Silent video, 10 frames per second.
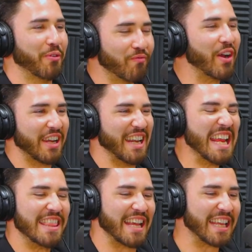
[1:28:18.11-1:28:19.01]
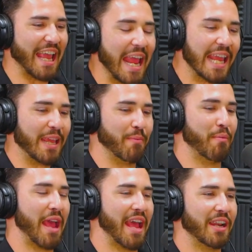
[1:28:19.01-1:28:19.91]
We're fucking in the
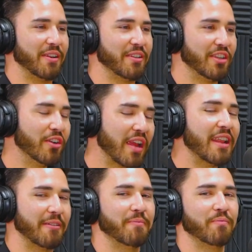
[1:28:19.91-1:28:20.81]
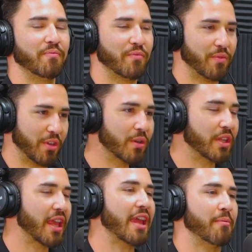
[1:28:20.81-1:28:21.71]
game, man. You're in. You're
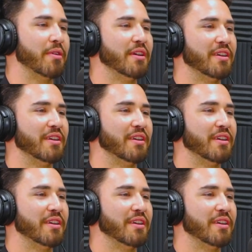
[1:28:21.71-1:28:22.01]
in the game.